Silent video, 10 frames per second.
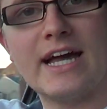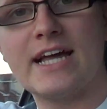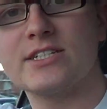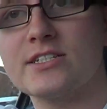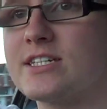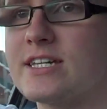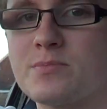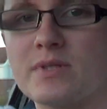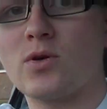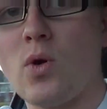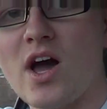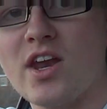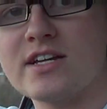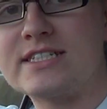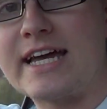As you can see, it's been quite a
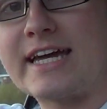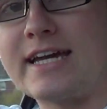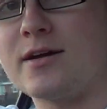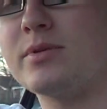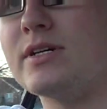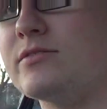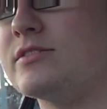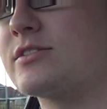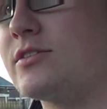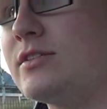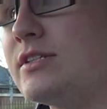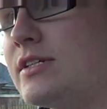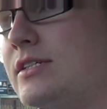nice day up here in Scotland.